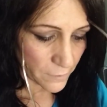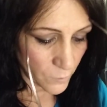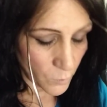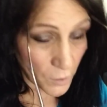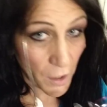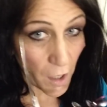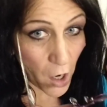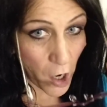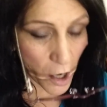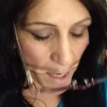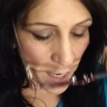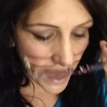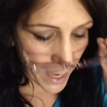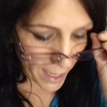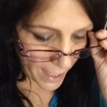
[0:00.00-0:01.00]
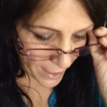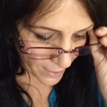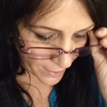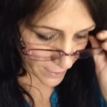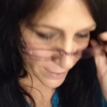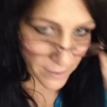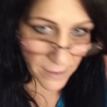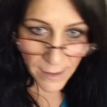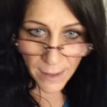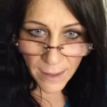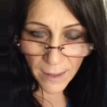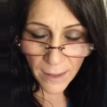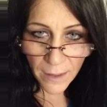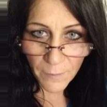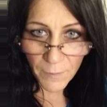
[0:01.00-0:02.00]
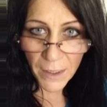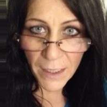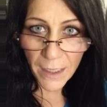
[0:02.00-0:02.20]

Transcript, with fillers: well, the R A is um,